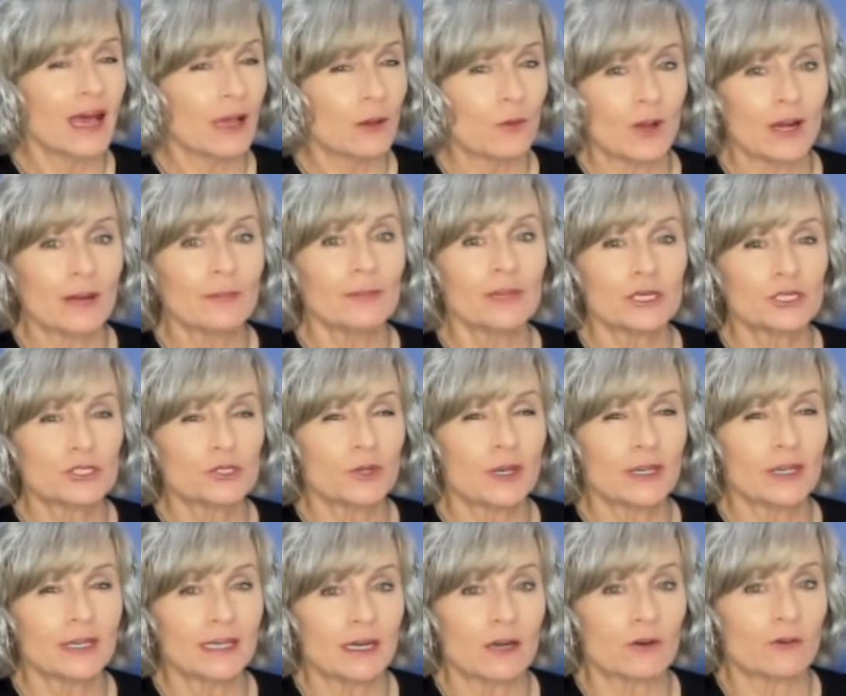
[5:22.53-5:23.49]
I want to make
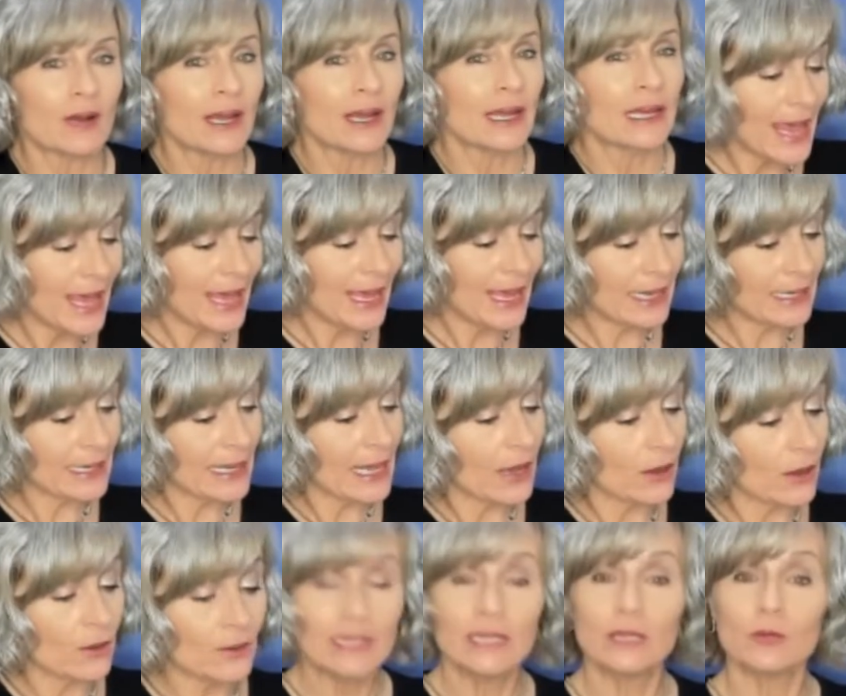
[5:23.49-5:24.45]
sure I get it right.
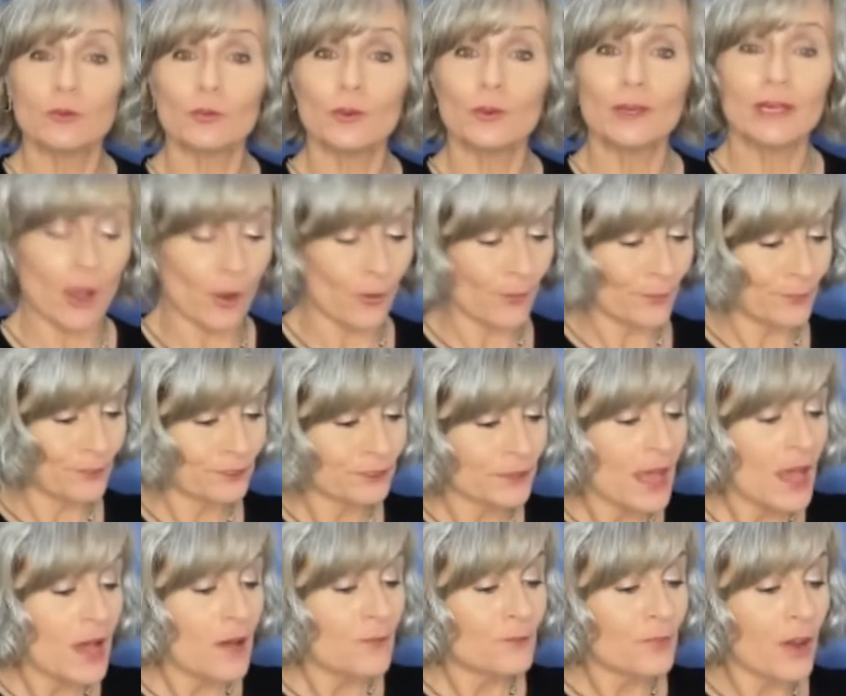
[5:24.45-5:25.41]
Anyhow, here we go.
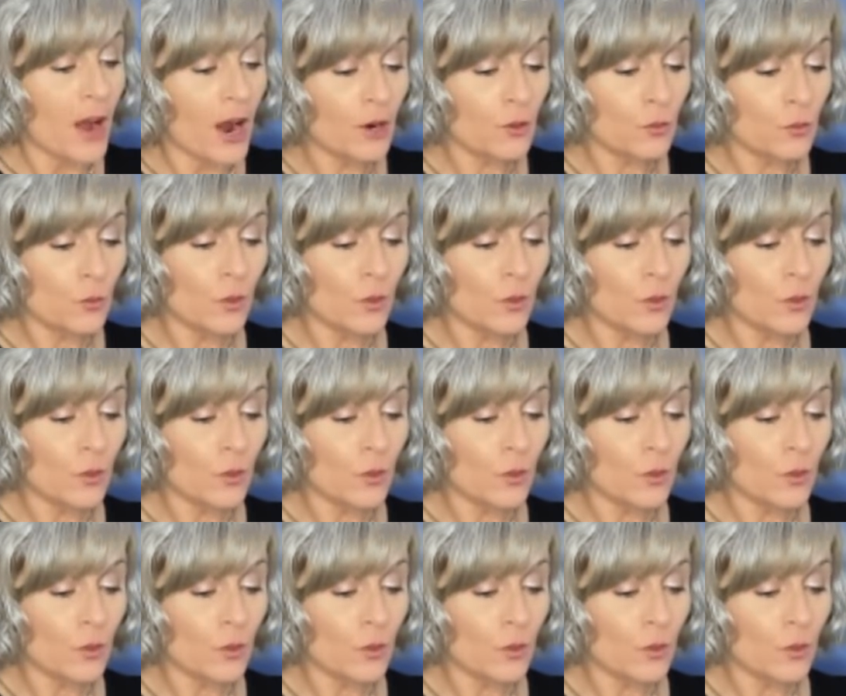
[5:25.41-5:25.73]
Part